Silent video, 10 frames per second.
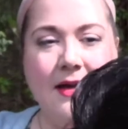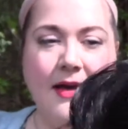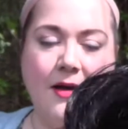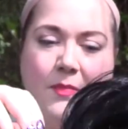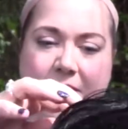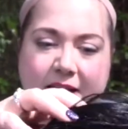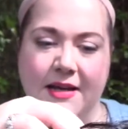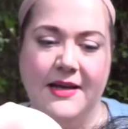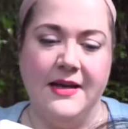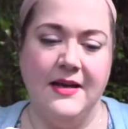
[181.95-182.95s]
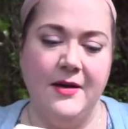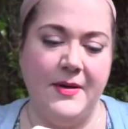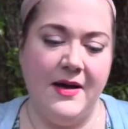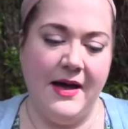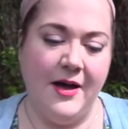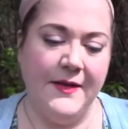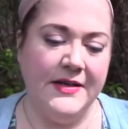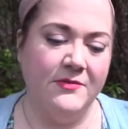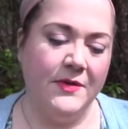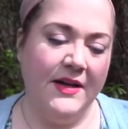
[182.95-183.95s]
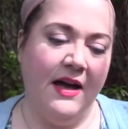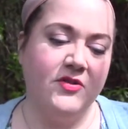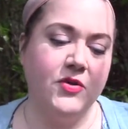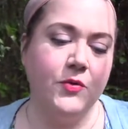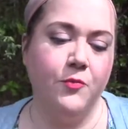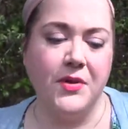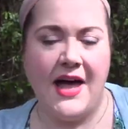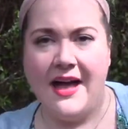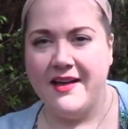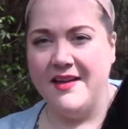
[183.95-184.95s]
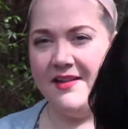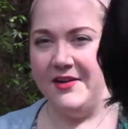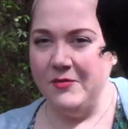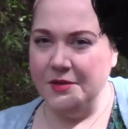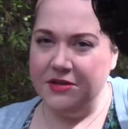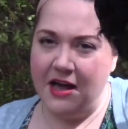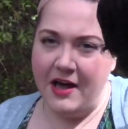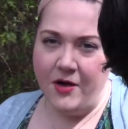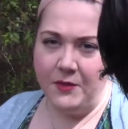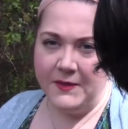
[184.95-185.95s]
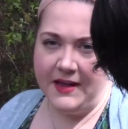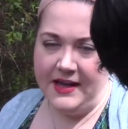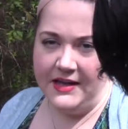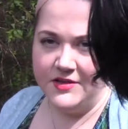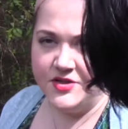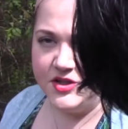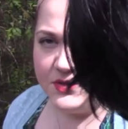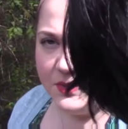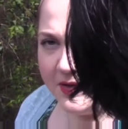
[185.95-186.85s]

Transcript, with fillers: and complaining about how they didn't really have a true black color. Well, now they do.